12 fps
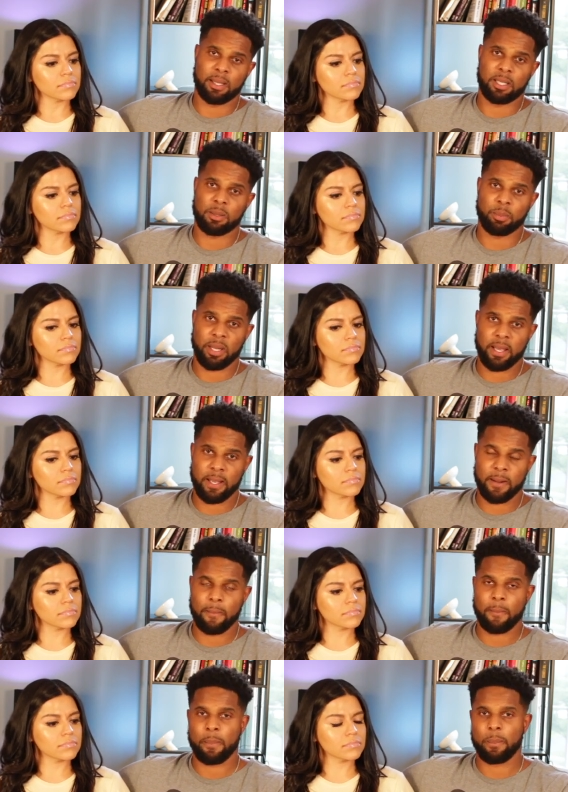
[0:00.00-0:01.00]

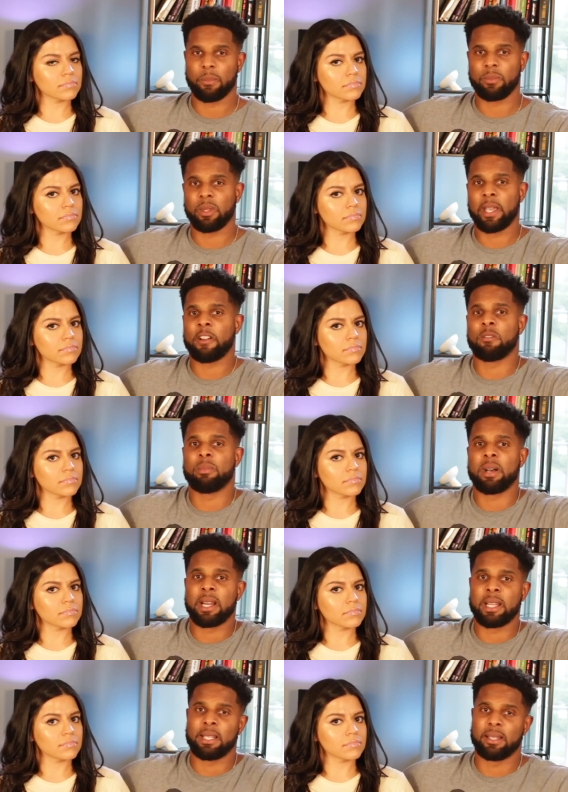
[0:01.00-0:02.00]
Speaker 1: explain
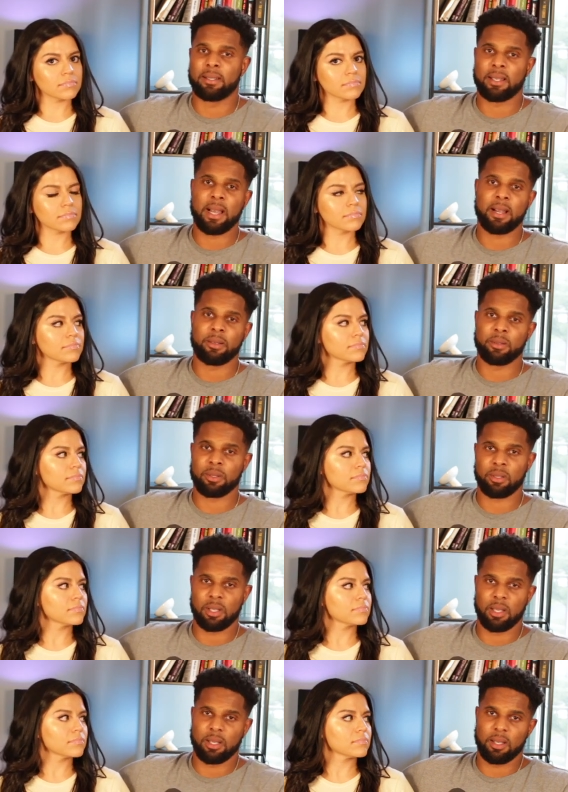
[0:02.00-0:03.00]
everybody
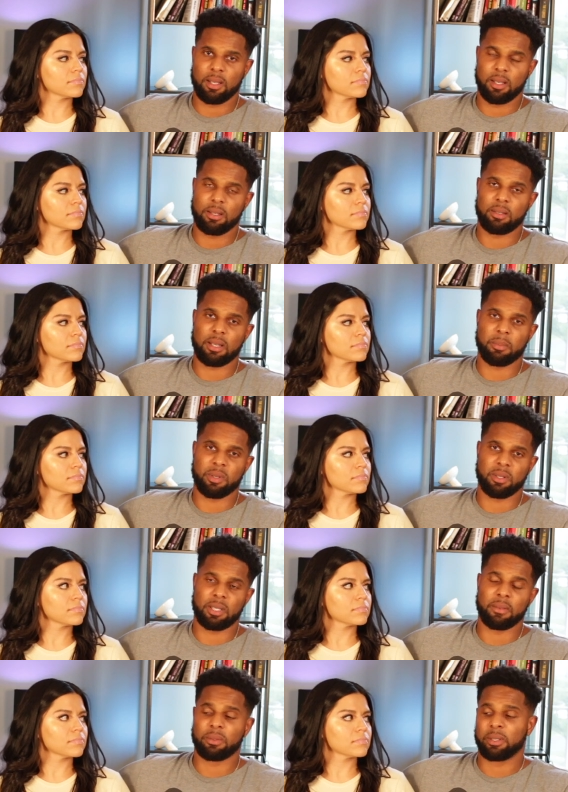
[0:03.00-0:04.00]
desires
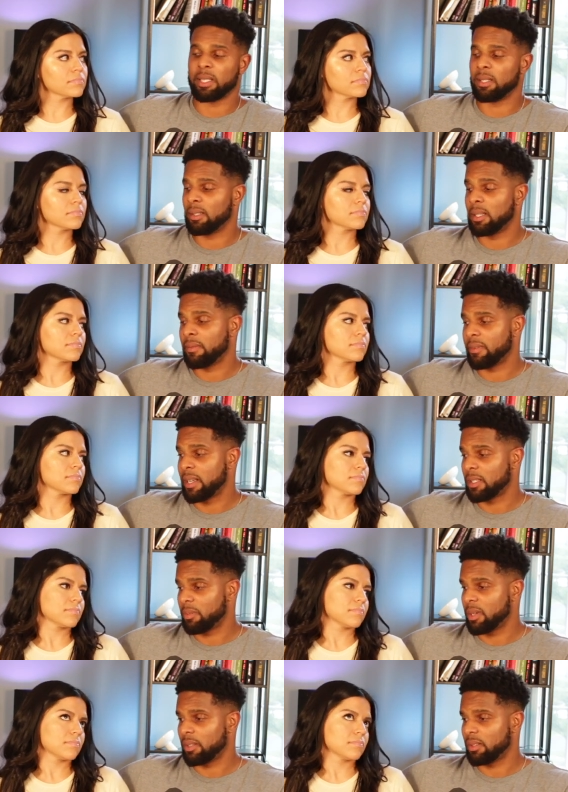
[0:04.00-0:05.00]
something differently in the love
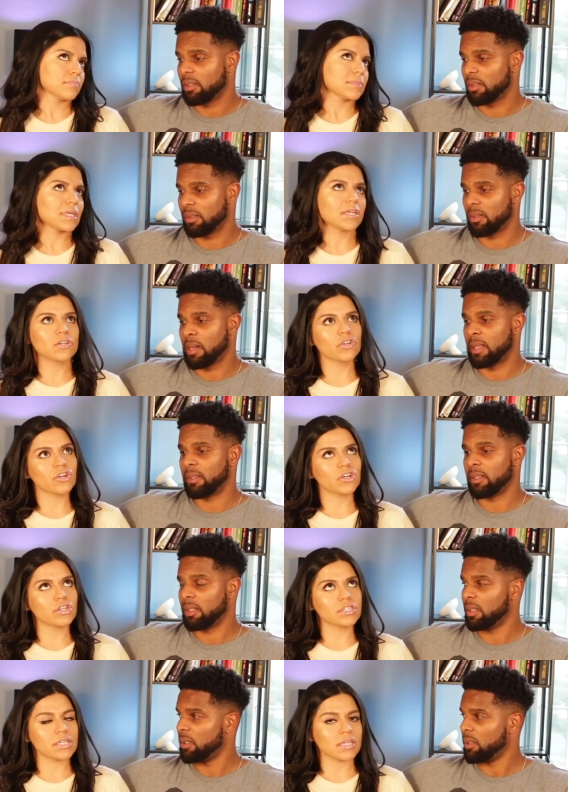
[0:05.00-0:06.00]
aspect. So and
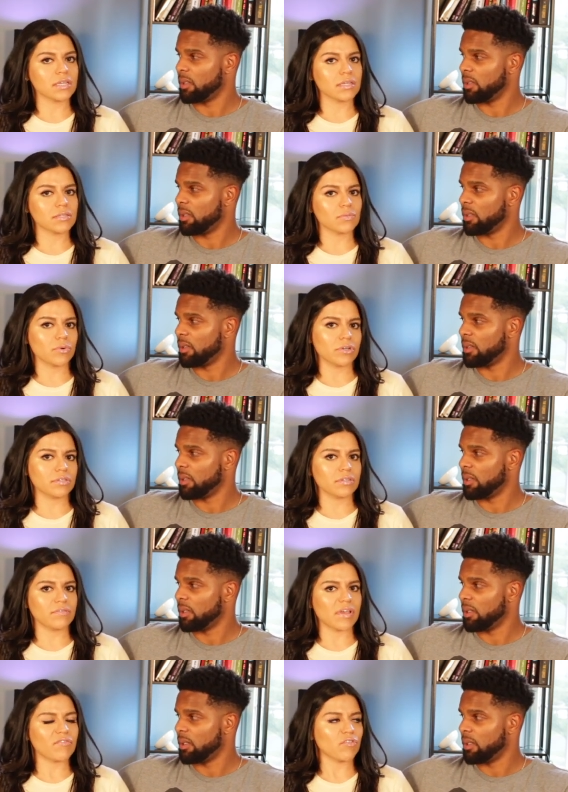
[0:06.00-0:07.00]
yours
Speaker 2: is words
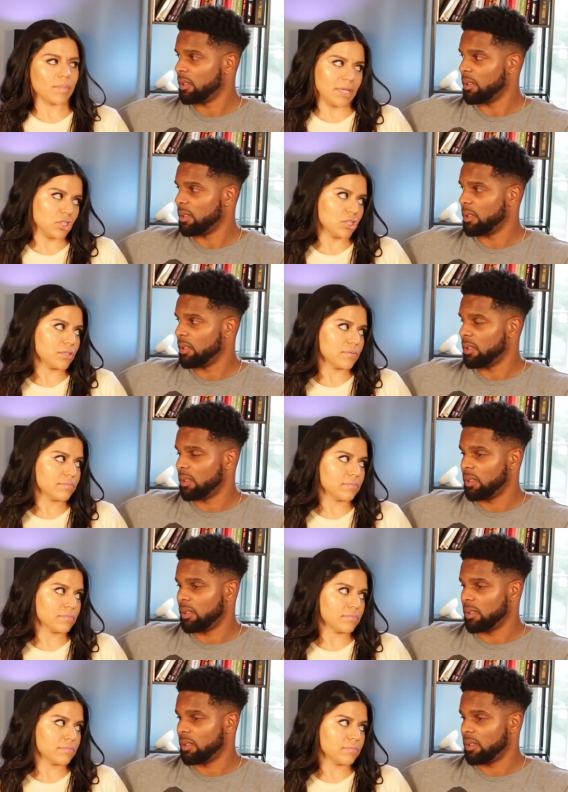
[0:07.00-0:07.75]
of affirmation.